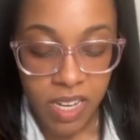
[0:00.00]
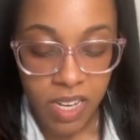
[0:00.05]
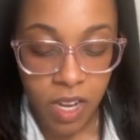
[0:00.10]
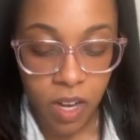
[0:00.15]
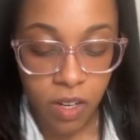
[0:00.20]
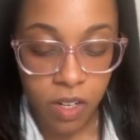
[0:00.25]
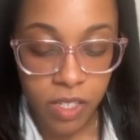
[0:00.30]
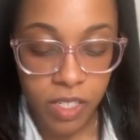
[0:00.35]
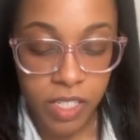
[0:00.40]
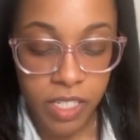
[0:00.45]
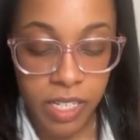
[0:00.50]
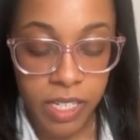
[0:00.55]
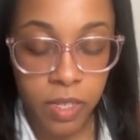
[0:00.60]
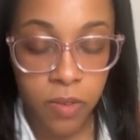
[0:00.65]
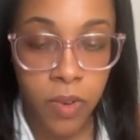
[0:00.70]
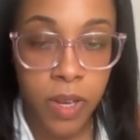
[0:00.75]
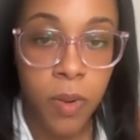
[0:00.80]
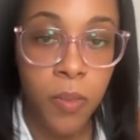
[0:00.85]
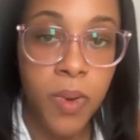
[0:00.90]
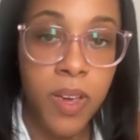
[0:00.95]
Now,
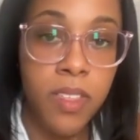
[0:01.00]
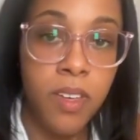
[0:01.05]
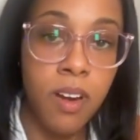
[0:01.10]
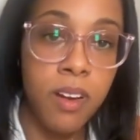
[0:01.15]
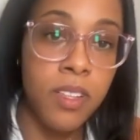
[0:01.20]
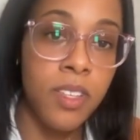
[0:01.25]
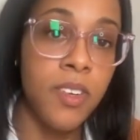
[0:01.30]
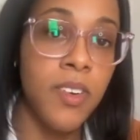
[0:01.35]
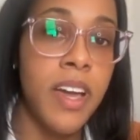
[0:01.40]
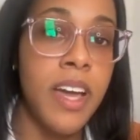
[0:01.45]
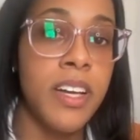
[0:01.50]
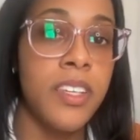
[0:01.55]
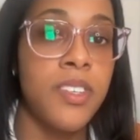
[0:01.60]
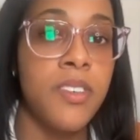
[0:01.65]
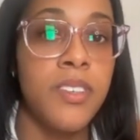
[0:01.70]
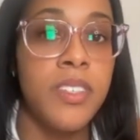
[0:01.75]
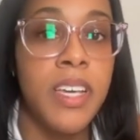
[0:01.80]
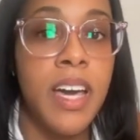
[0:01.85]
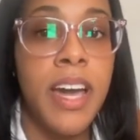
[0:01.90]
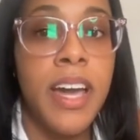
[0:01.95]
continuing with our little
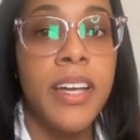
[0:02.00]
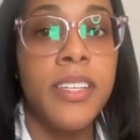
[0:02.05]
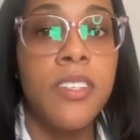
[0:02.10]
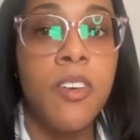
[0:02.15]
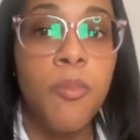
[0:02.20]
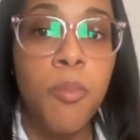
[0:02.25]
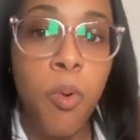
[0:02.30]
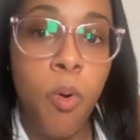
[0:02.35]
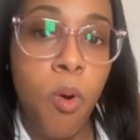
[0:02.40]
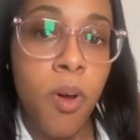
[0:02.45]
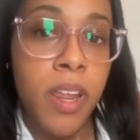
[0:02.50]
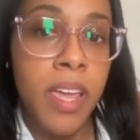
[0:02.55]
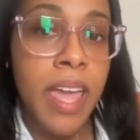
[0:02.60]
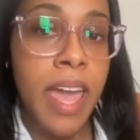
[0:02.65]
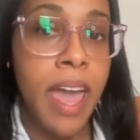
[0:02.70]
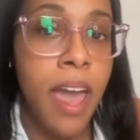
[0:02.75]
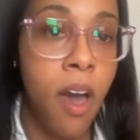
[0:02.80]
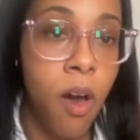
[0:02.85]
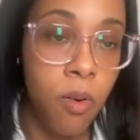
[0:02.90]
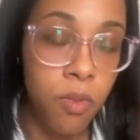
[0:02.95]
exercise of
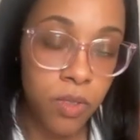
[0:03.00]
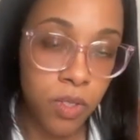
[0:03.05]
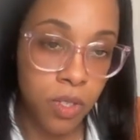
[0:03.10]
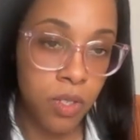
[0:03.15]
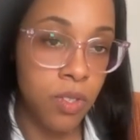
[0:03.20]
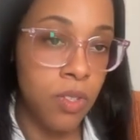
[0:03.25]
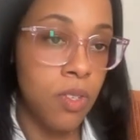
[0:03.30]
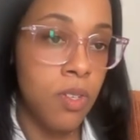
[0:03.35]
pointing out